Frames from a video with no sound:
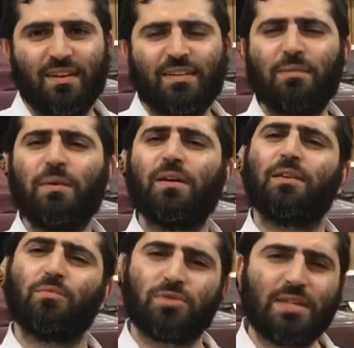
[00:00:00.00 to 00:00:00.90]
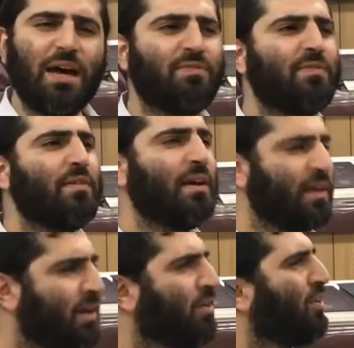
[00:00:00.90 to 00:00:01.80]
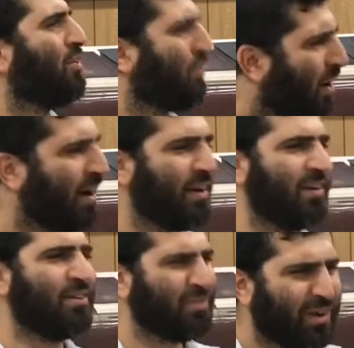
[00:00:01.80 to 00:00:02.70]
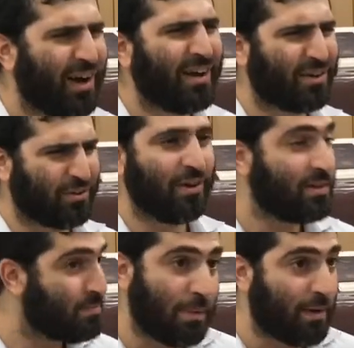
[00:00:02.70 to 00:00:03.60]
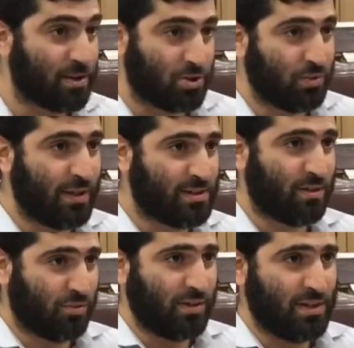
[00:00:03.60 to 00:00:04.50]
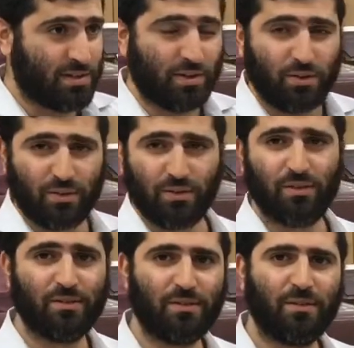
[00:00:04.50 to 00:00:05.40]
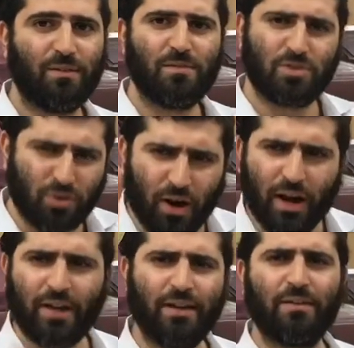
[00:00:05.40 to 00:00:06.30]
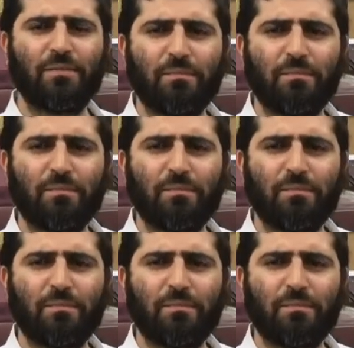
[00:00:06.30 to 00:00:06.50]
In the middle of the Musaf, I hear her crying, crying, crying. It's Mamash two days ago, three days ago. She's crying.